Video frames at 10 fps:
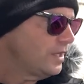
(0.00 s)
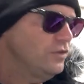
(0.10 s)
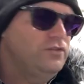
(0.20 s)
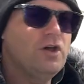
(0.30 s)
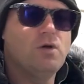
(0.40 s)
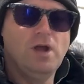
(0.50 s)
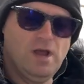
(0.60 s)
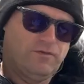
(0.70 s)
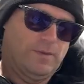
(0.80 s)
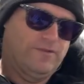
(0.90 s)
So
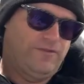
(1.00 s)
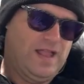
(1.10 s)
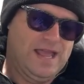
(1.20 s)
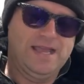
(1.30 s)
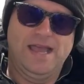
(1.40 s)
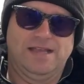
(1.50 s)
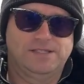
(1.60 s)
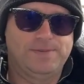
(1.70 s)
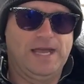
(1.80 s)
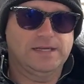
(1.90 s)
from a flying
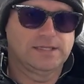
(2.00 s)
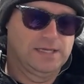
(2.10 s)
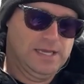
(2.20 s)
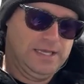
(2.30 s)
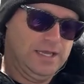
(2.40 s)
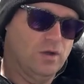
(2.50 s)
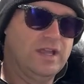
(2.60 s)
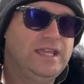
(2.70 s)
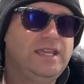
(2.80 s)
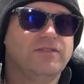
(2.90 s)
aspect, you know,
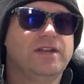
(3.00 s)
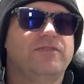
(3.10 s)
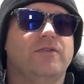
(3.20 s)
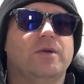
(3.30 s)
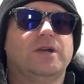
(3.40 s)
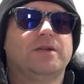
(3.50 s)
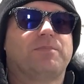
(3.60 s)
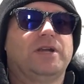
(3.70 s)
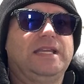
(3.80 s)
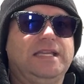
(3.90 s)
even if we were to
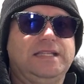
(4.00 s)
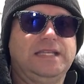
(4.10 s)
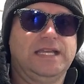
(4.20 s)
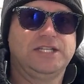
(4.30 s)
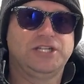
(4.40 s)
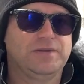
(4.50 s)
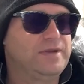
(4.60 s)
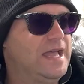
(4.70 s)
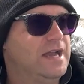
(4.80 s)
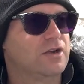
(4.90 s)
preheat the engine and
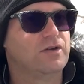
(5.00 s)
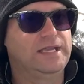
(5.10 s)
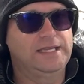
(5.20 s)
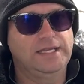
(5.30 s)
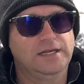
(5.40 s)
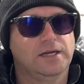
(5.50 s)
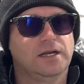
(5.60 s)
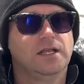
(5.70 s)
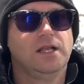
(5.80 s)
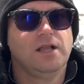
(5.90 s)
we had a great
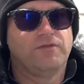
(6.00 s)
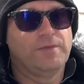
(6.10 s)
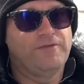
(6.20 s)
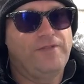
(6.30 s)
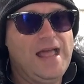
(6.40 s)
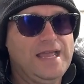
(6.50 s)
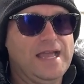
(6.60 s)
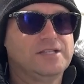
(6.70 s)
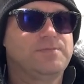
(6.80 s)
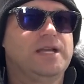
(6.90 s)
heater, from the flying
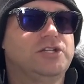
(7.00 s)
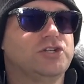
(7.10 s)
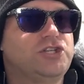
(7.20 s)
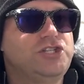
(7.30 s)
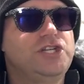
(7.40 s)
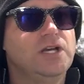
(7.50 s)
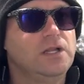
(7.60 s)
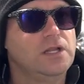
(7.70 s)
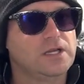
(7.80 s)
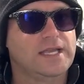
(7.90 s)
aspect, you're
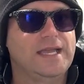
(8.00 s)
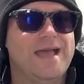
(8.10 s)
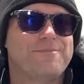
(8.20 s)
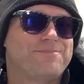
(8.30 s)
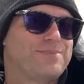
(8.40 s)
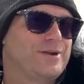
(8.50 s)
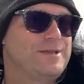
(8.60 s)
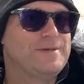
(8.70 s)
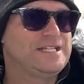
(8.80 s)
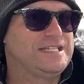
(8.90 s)
still looking at
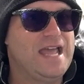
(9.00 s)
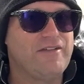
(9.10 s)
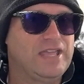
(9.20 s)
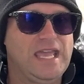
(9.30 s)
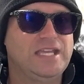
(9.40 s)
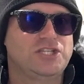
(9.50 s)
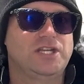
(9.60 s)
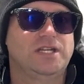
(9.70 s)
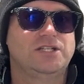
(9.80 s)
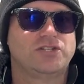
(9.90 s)
pretty much
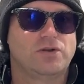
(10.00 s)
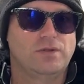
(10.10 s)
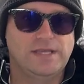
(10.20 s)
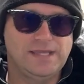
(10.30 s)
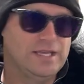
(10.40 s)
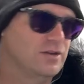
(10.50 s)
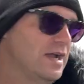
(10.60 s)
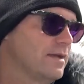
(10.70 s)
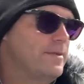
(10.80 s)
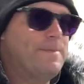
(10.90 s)
navigation as your only thing. You're
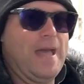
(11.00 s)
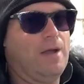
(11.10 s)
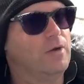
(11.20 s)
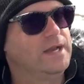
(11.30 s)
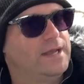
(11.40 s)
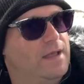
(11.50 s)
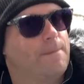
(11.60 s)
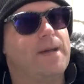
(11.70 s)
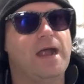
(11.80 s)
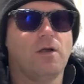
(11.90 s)
not gonna be powering
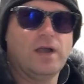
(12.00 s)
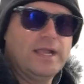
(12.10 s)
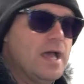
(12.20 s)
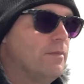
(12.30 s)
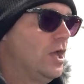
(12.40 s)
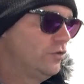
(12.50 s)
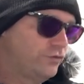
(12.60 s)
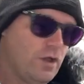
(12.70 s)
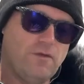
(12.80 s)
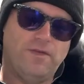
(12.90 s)
down, powering up.
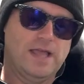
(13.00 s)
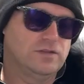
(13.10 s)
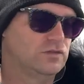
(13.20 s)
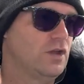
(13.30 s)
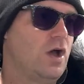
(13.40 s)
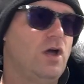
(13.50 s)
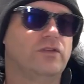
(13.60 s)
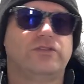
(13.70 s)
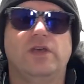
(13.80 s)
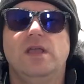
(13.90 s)
Slow flight, stalls,